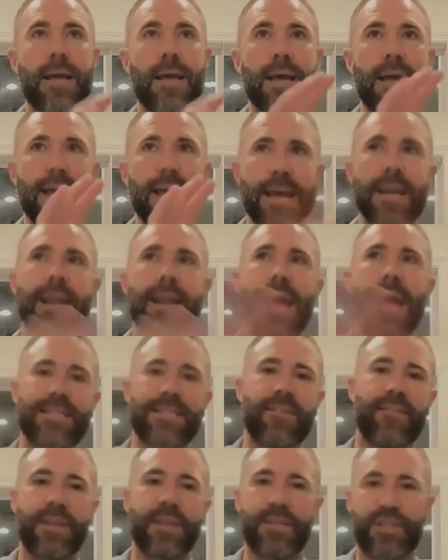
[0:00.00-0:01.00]
in an
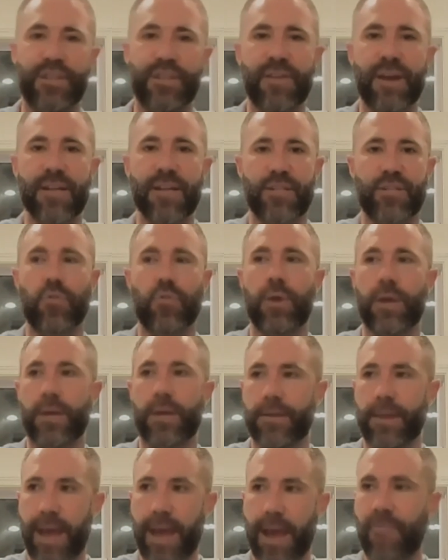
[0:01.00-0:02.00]
activity. She finds joy
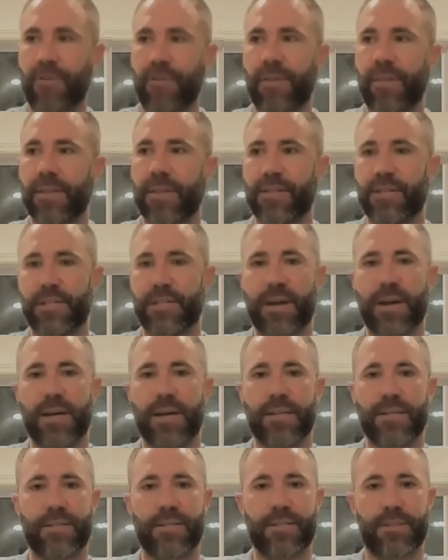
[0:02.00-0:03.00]
in everything that she
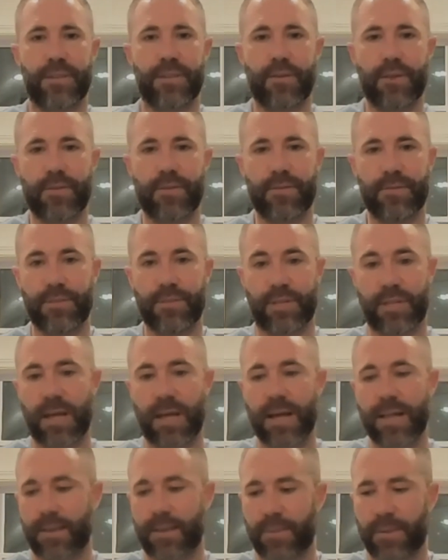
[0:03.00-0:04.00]
does. There's a
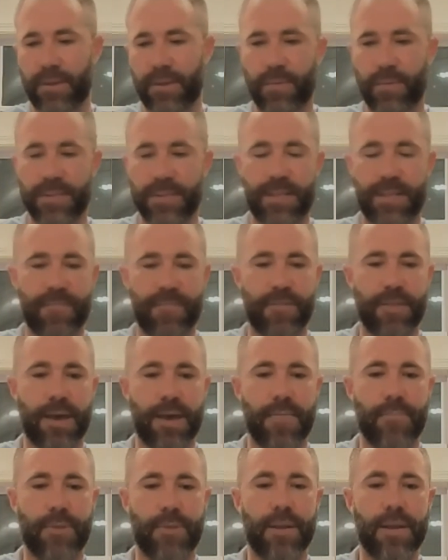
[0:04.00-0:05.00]
lot that can be said for
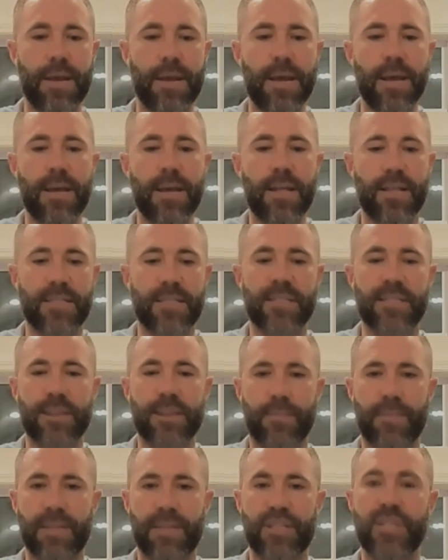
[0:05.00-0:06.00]
that, but this is
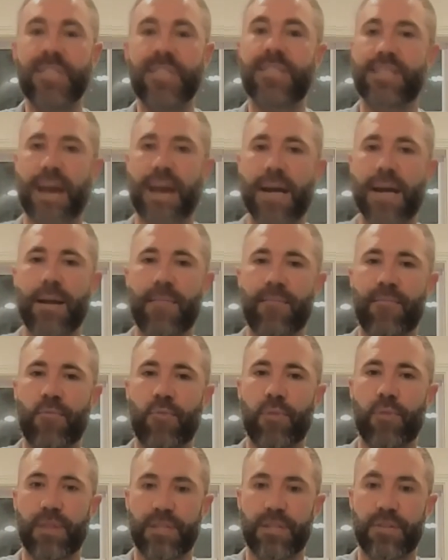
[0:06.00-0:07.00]
something that she signed up
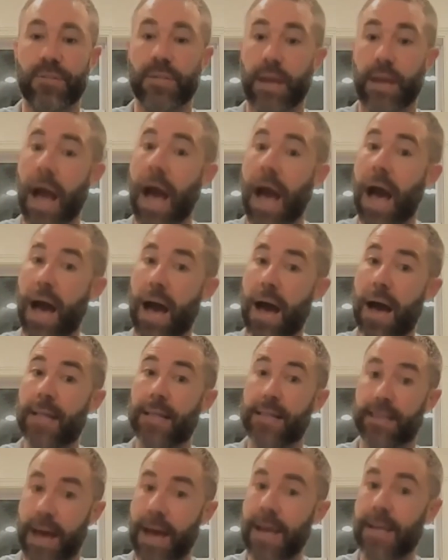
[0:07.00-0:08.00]
for that she was like,
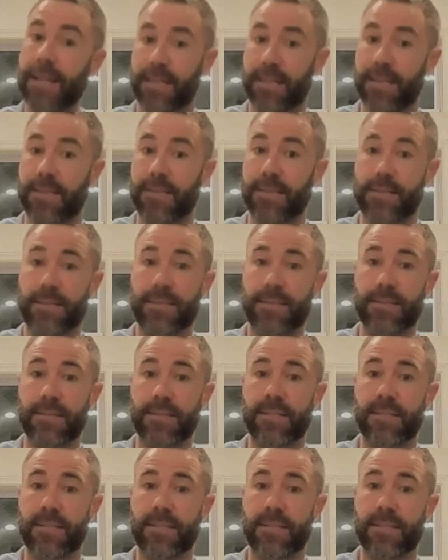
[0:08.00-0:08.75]
I like this.